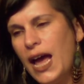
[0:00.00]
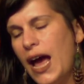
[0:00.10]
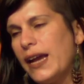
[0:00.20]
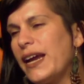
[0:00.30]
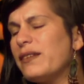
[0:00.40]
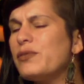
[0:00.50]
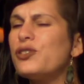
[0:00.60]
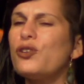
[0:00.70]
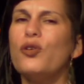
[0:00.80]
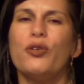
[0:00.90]
And I am
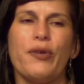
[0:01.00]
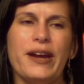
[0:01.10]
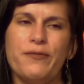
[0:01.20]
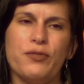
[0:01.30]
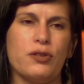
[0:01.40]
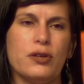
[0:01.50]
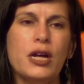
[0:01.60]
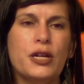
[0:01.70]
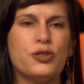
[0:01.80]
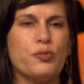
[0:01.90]
so grateful
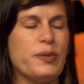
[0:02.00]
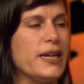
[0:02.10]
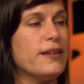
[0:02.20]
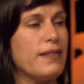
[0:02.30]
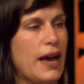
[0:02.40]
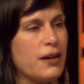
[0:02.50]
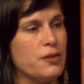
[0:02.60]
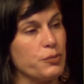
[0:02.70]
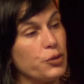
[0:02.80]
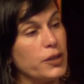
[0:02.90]
to be in that
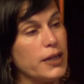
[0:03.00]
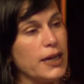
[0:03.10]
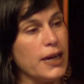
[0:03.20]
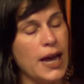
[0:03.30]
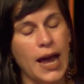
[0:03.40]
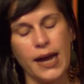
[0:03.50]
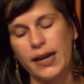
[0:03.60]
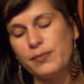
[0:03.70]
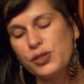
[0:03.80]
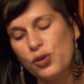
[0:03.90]
community, and
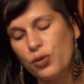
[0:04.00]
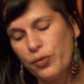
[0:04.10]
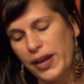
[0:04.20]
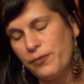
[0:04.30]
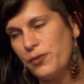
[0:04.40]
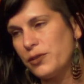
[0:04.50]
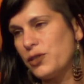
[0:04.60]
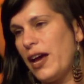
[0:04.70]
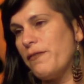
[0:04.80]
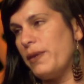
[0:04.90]
I'm so grateful
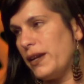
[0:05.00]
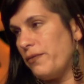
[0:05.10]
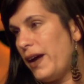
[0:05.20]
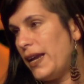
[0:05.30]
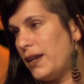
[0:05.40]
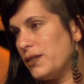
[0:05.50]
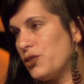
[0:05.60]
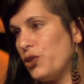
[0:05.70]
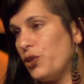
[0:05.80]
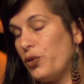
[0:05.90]
to have been invited
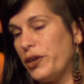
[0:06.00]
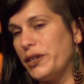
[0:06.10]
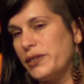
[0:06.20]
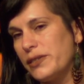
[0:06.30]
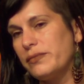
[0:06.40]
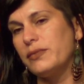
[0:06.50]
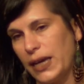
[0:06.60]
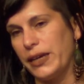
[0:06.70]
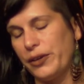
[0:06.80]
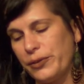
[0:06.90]
into yours.
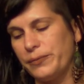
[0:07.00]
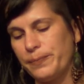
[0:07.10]
Thank you.